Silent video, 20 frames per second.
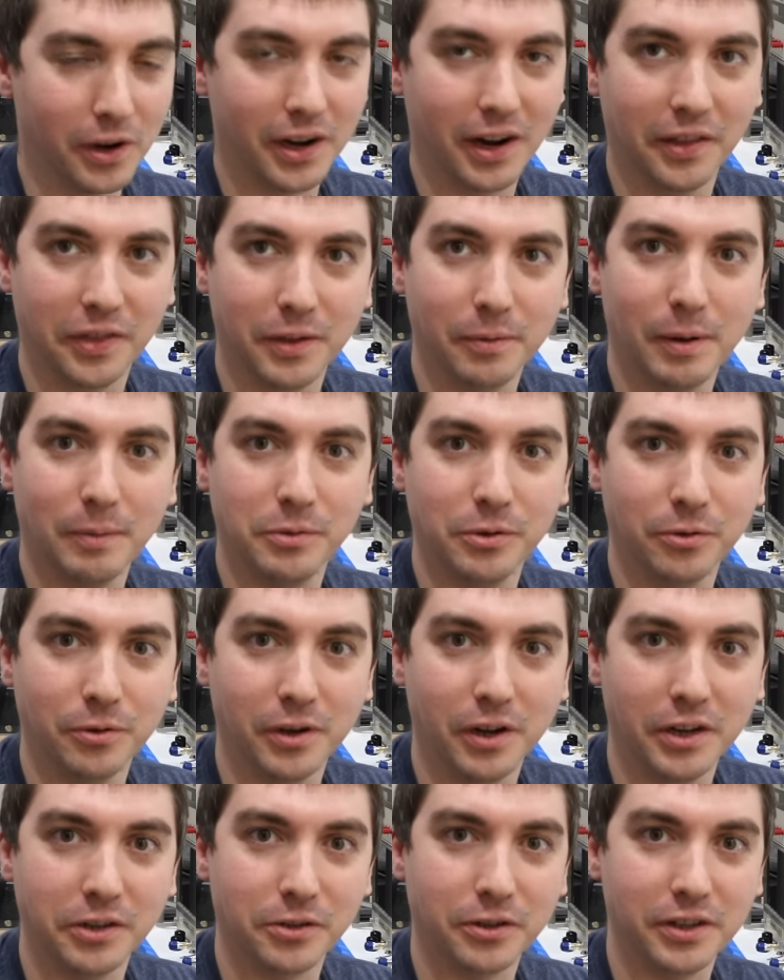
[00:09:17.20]
got them up to
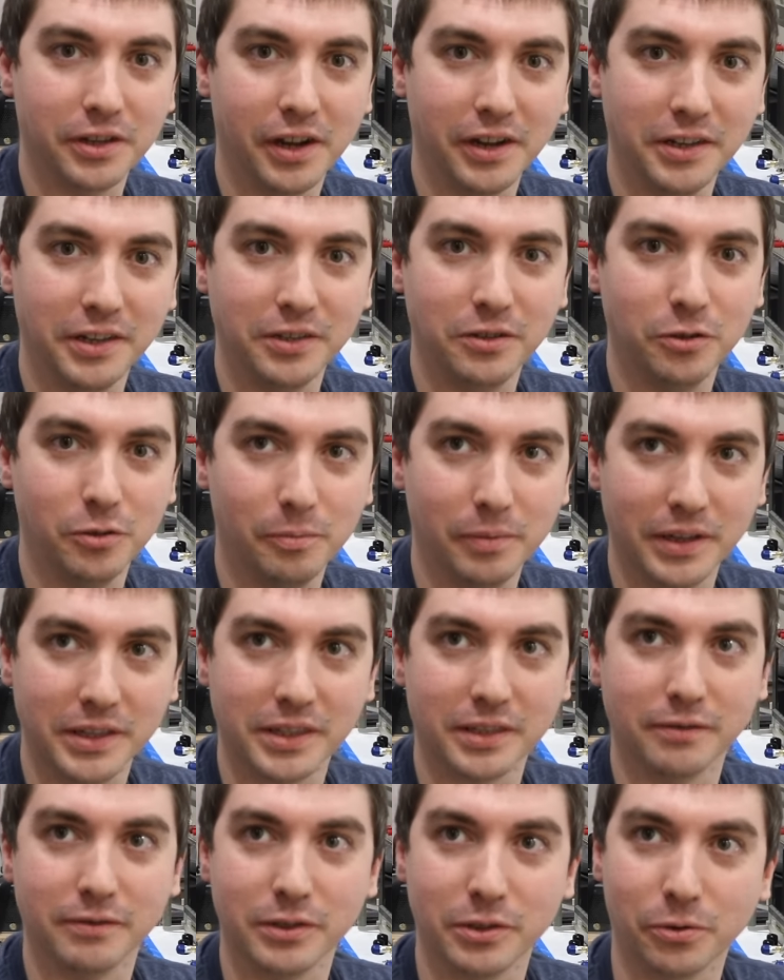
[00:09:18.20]
one hundred ninety-two
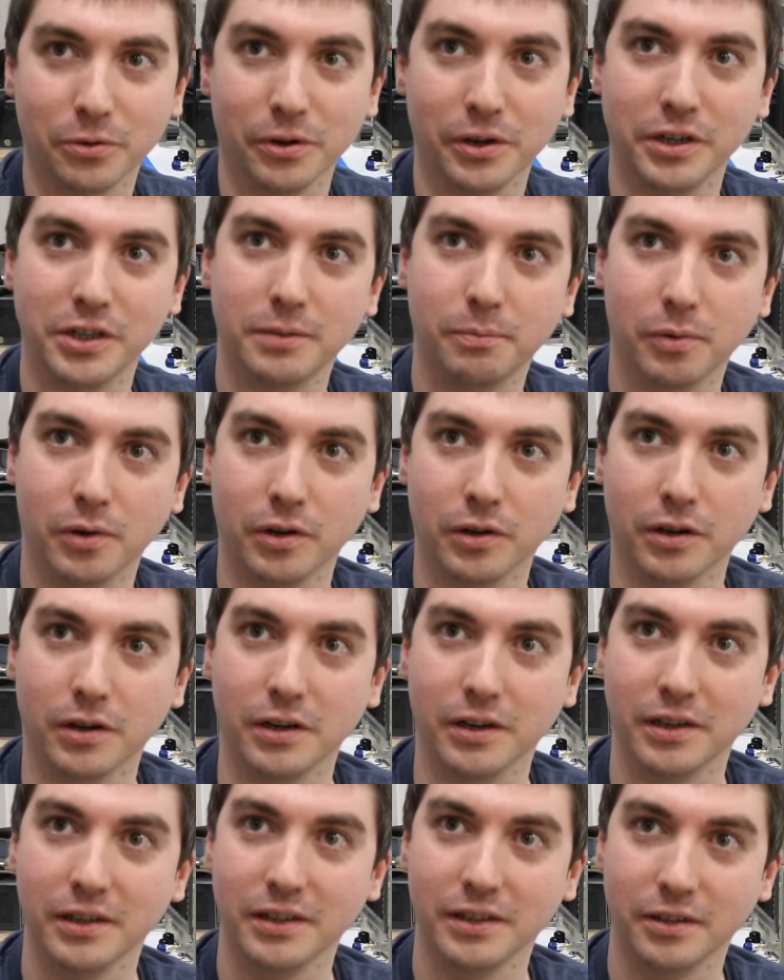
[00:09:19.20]
bits of storage per